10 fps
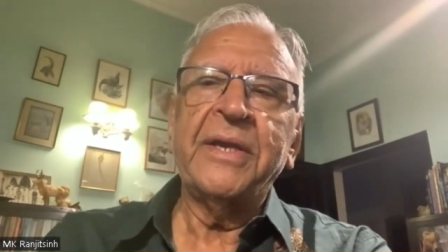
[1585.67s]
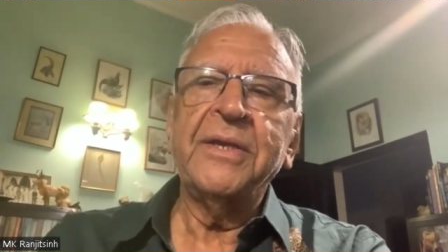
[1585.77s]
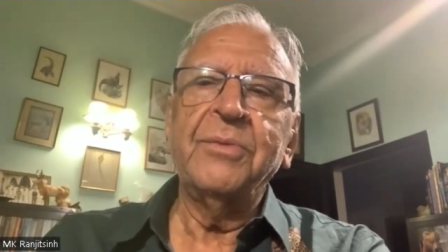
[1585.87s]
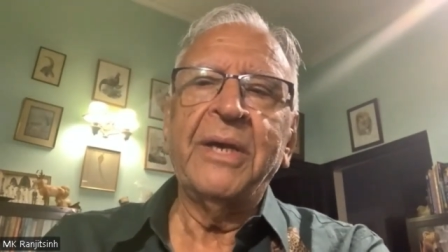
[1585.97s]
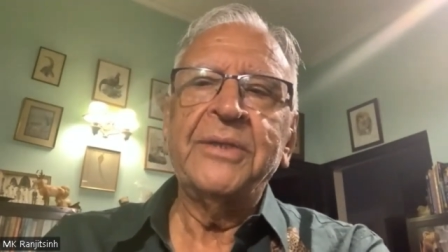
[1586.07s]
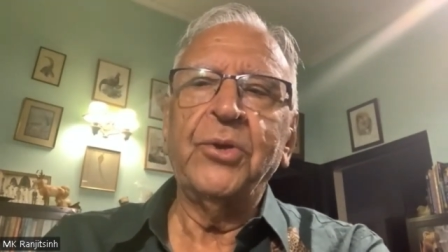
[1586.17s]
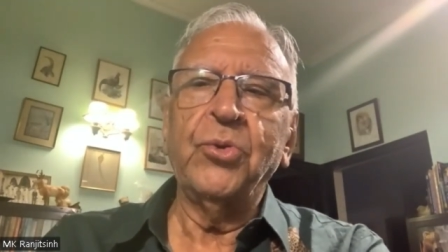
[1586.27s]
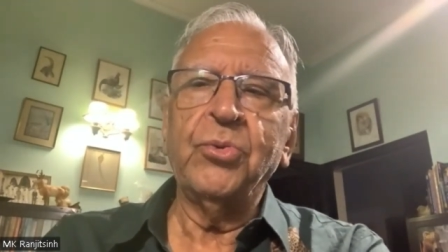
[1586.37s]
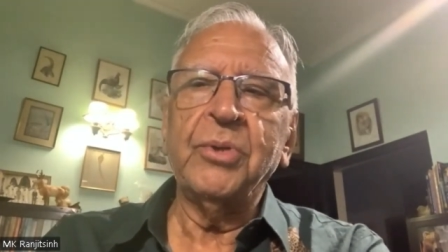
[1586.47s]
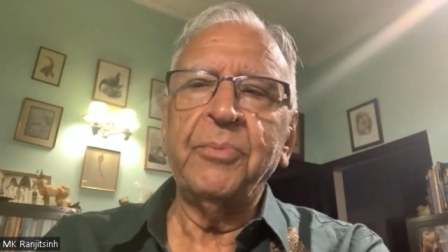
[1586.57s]
taken by the
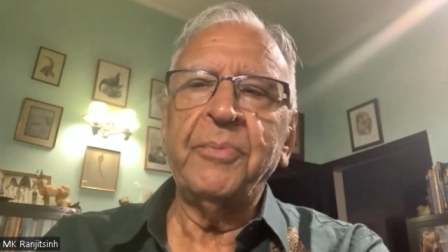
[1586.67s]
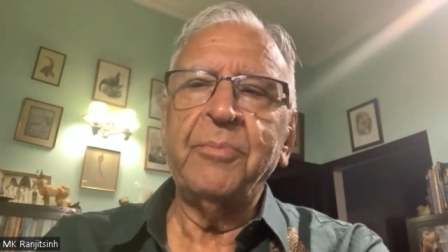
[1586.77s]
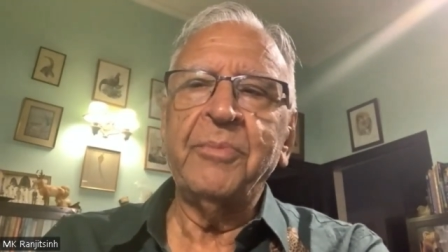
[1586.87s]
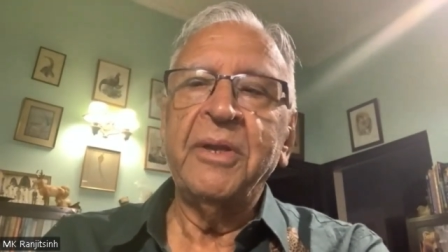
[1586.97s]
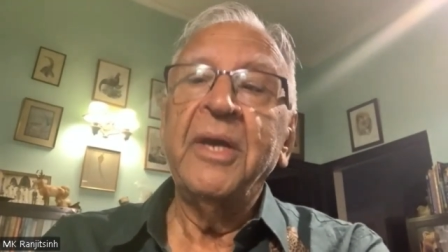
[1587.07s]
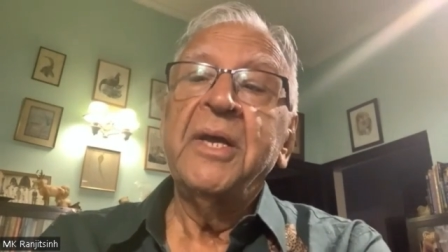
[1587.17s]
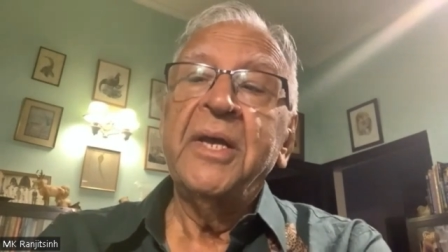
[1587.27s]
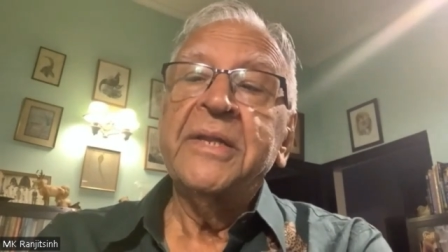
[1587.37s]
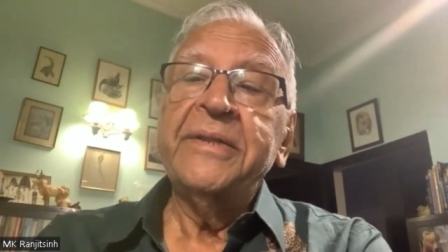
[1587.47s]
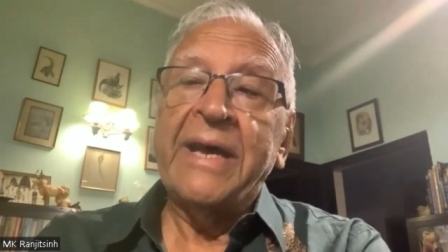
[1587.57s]
local people
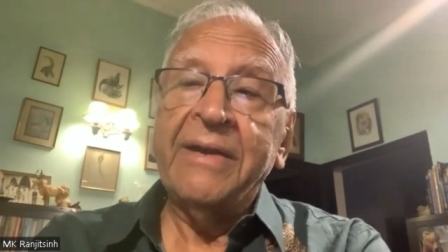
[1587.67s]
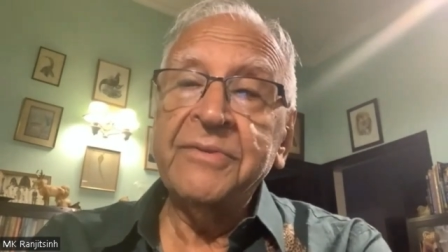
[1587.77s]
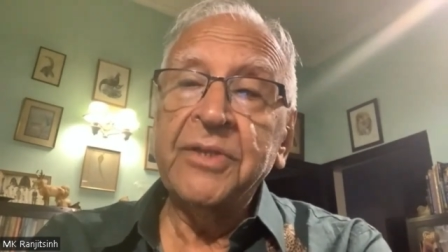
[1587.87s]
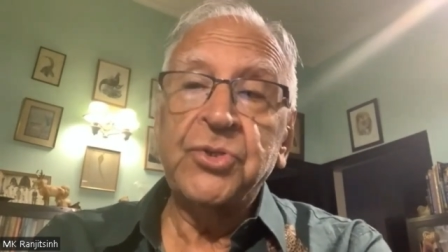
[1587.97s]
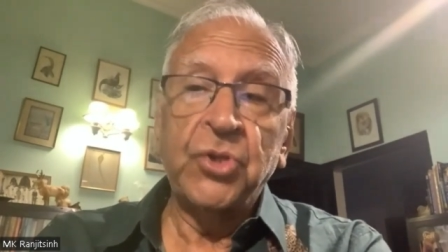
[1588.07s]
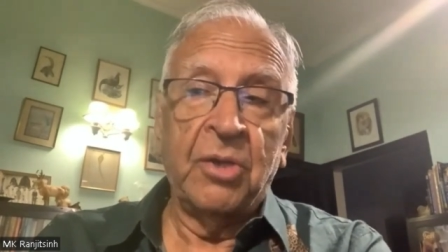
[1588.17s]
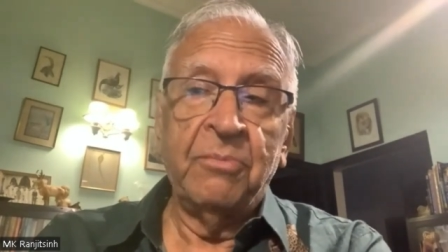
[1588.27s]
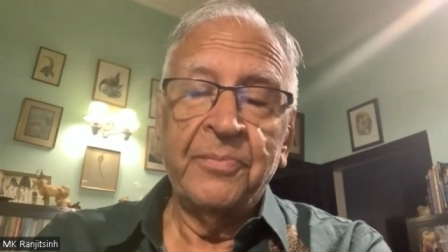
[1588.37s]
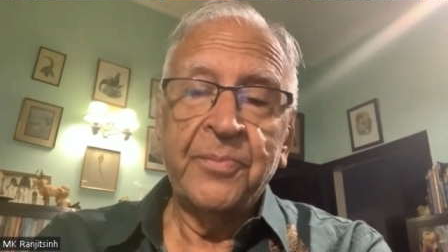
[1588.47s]
that's the job